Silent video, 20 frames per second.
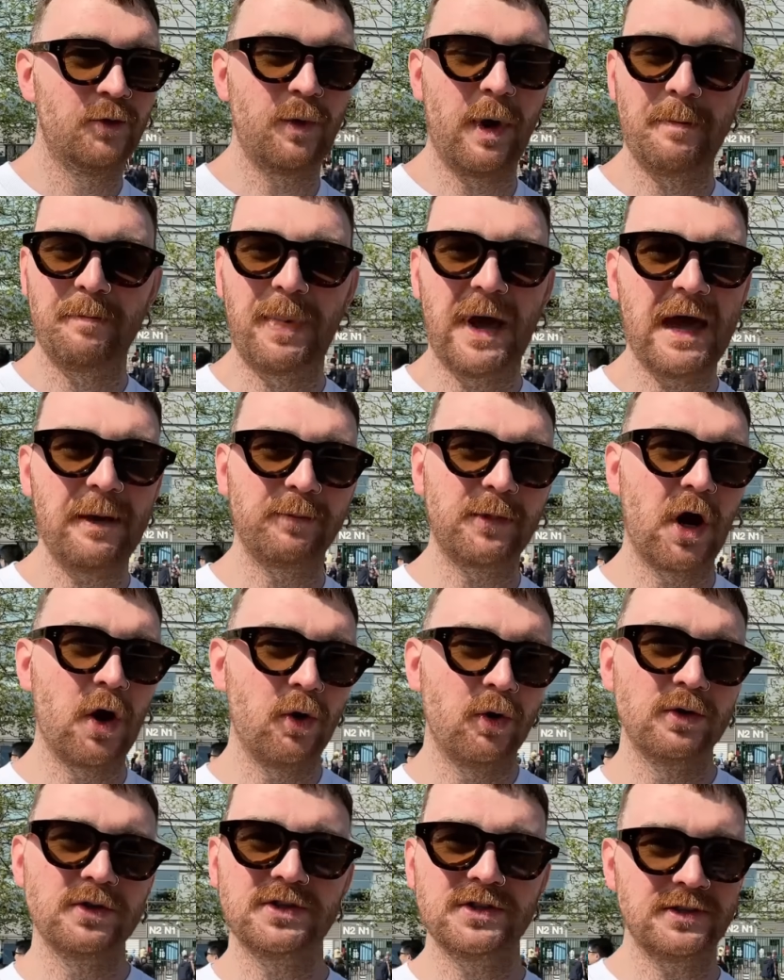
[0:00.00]
When Pep
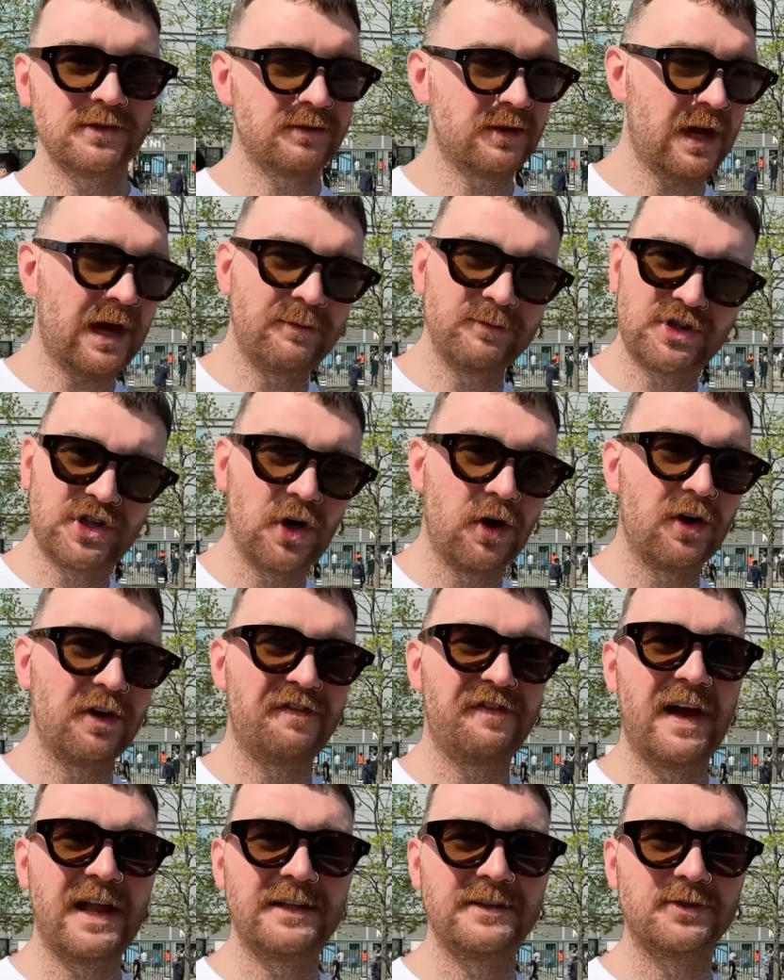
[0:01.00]
goes, I'm sure the
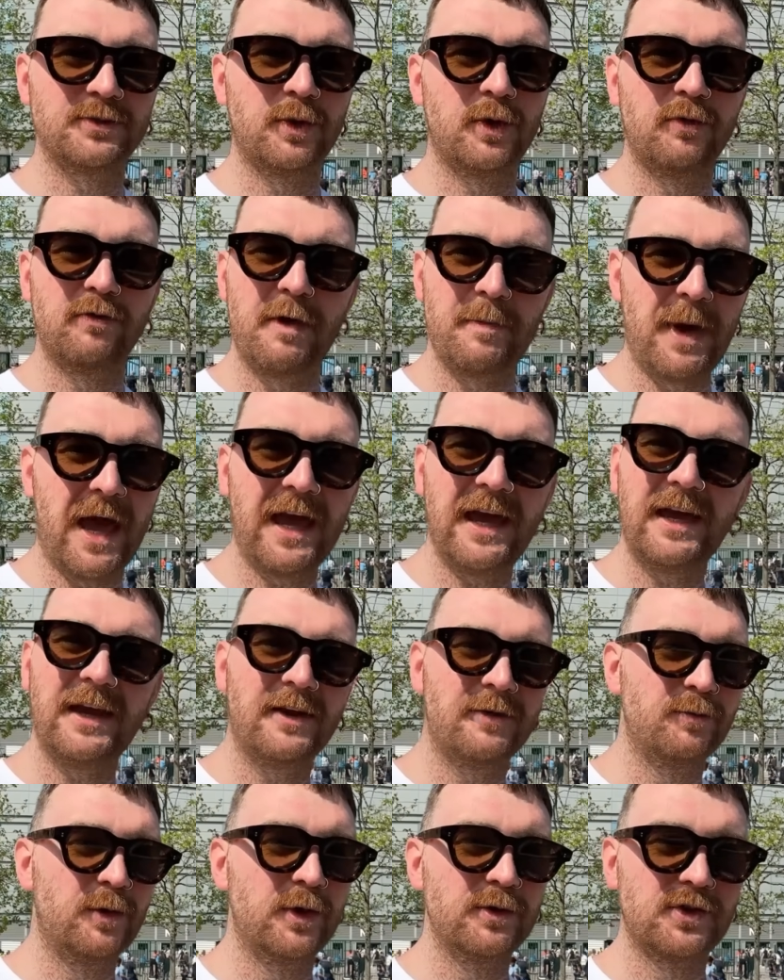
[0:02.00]
fans will remain
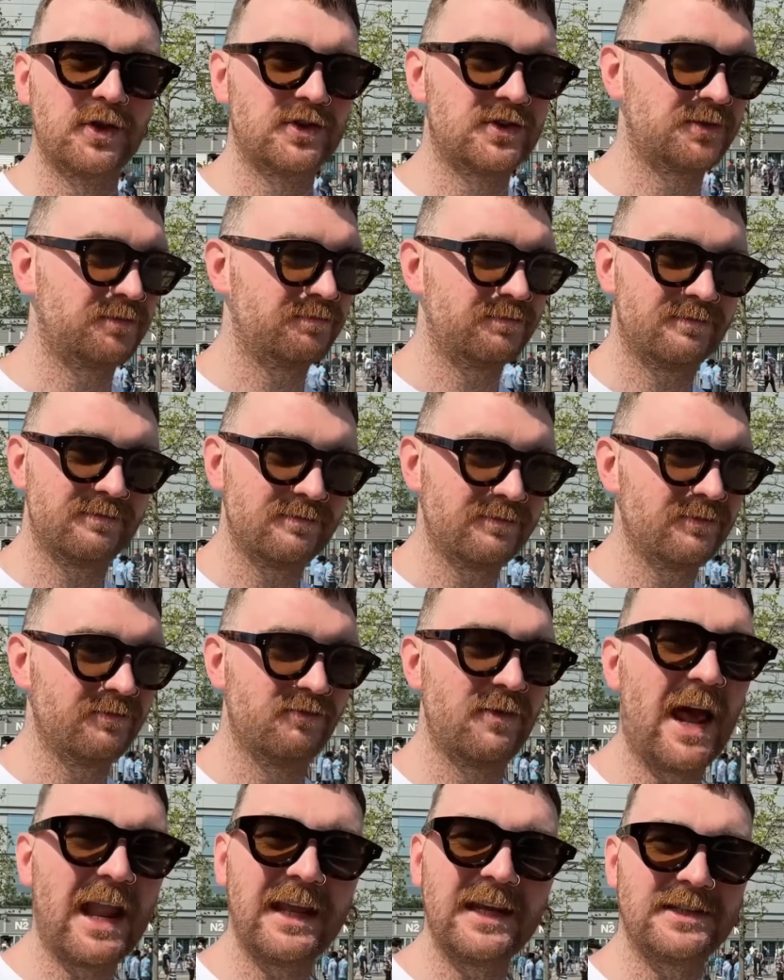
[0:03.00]
and we'll just
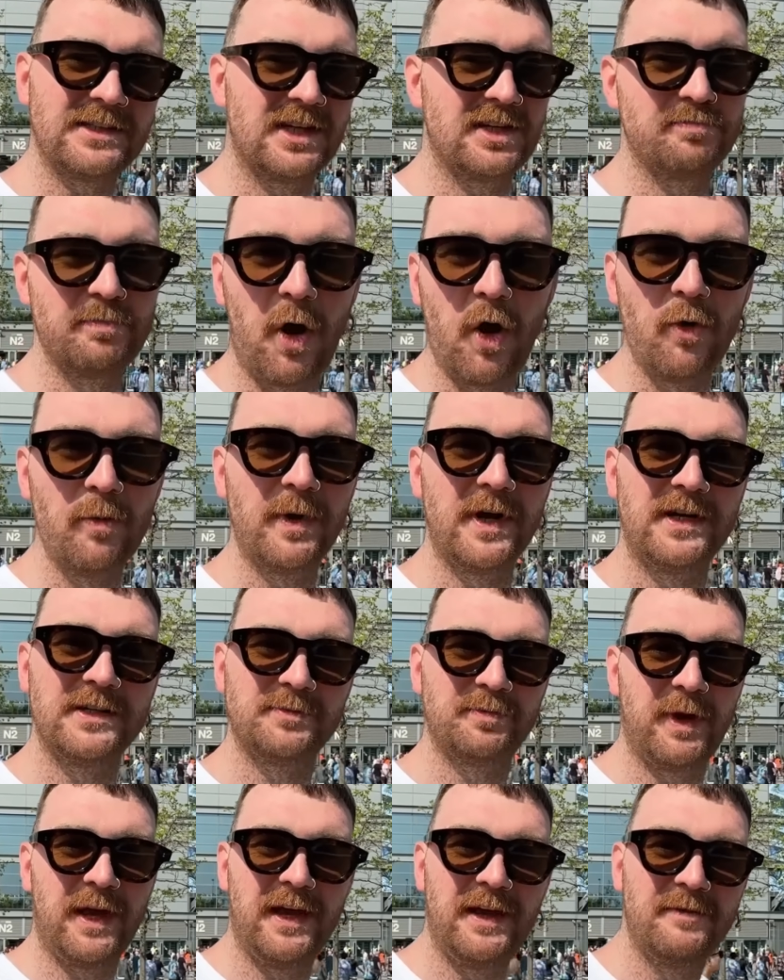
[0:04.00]
relish this moment as
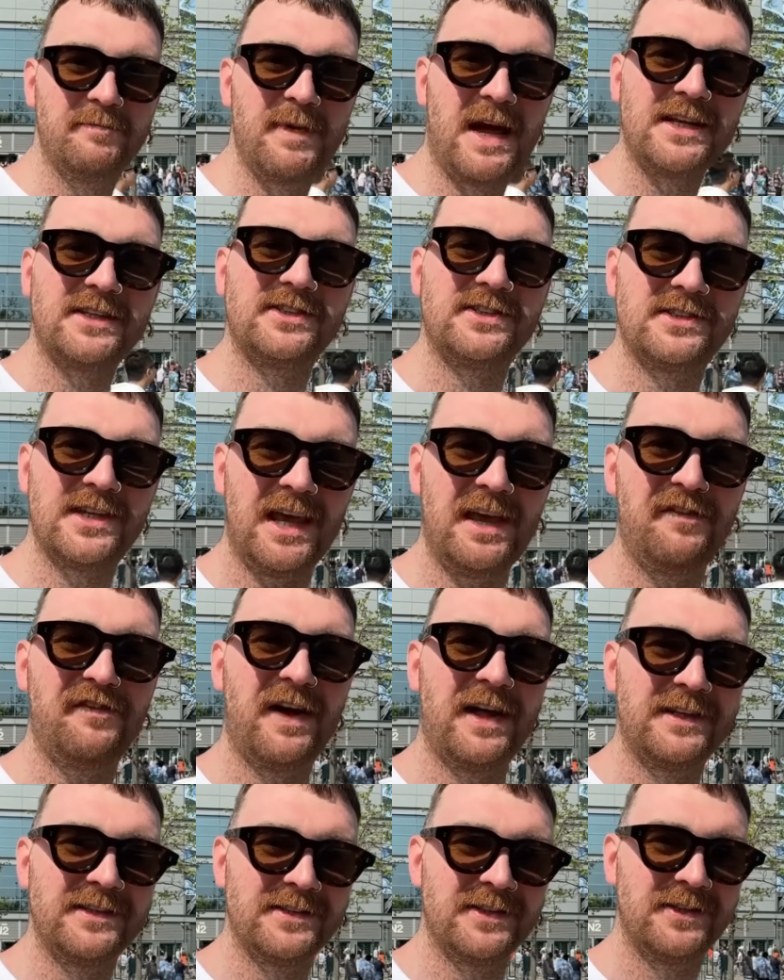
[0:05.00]
being Manchester City
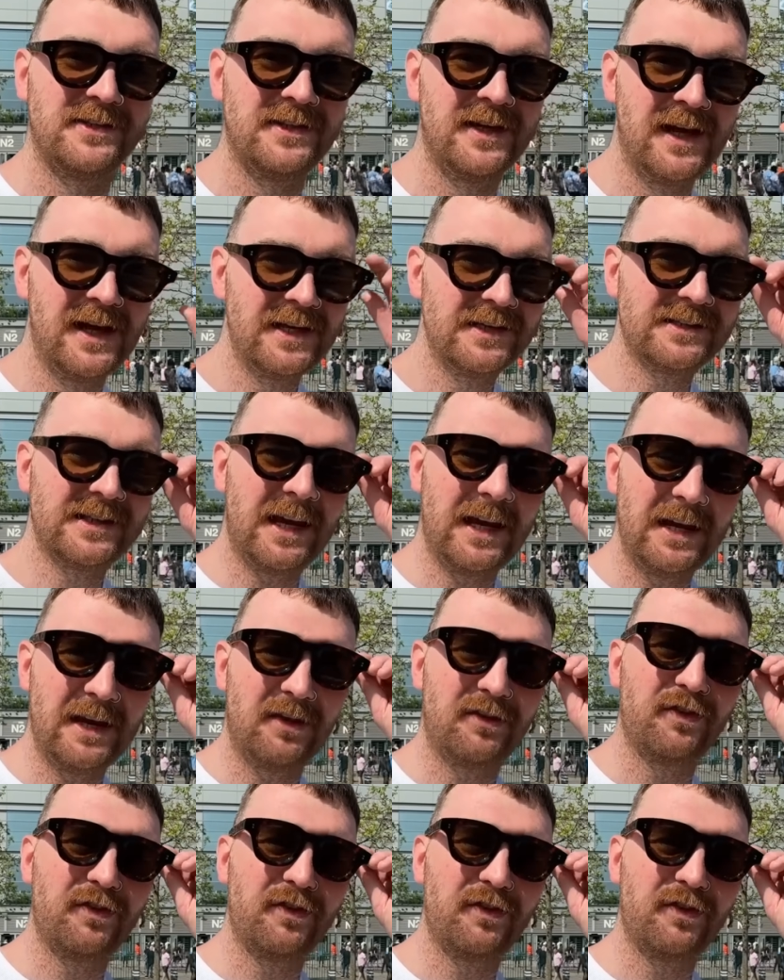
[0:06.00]
fans and seeing this